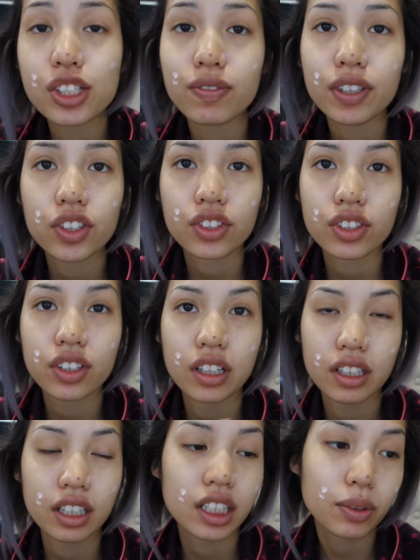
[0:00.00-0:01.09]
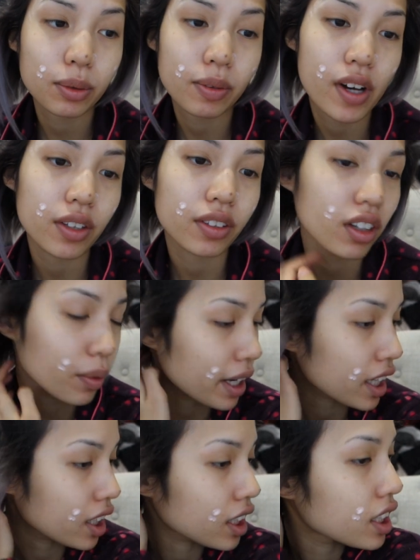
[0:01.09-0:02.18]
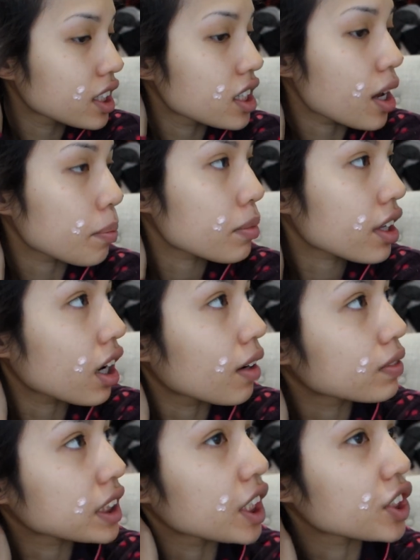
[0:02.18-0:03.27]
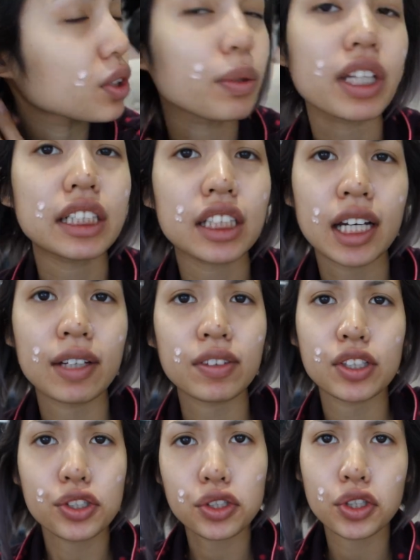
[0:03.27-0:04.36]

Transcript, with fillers: just finished eating with my father-in-law. We had like an in-depth conversation. We like to have these